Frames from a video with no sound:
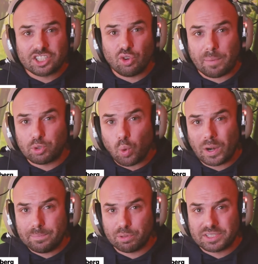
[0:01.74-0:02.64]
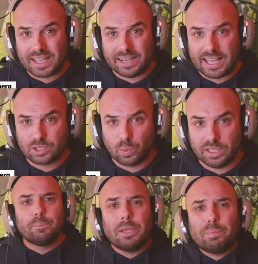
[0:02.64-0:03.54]
dropped 20% last week.
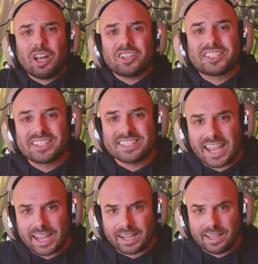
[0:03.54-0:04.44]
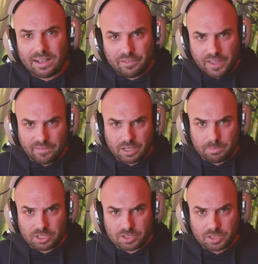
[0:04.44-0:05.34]
People are sick of having a
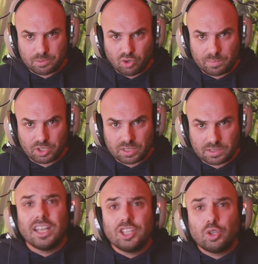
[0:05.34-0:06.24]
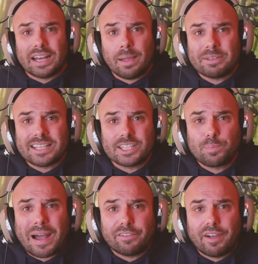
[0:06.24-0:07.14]
million subscriptions. You got Amazon,
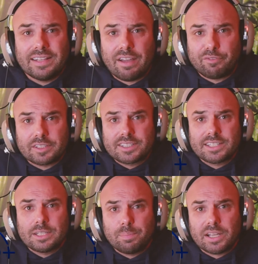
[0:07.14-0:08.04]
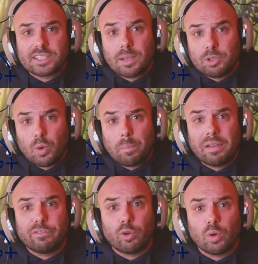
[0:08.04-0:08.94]
Spotify, Netflix, Disney Plus. Some of you are paying
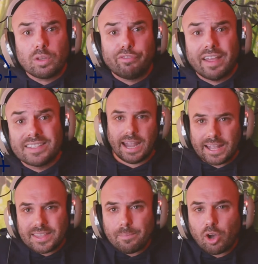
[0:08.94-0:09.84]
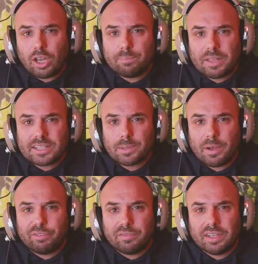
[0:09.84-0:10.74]
for OnlyFans. Add them all up, that's about
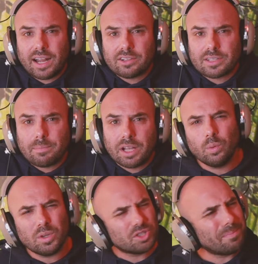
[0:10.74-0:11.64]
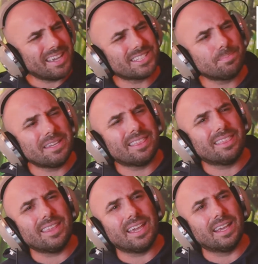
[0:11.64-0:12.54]
$50 a month, which makes me
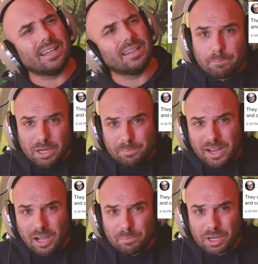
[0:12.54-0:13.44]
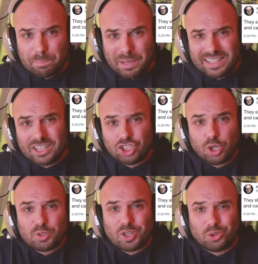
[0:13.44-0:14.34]
think. But in my humble opinion, the
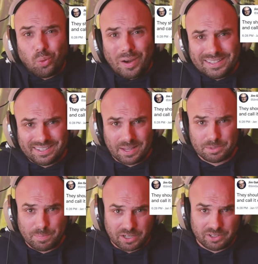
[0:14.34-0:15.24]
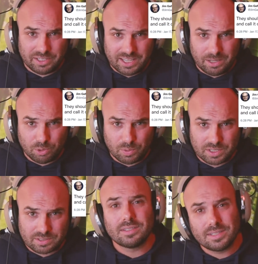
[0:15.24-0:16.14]
shows are 20 times better than cable was.
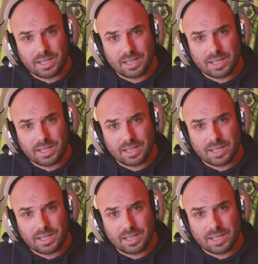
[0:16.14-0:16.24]
Stay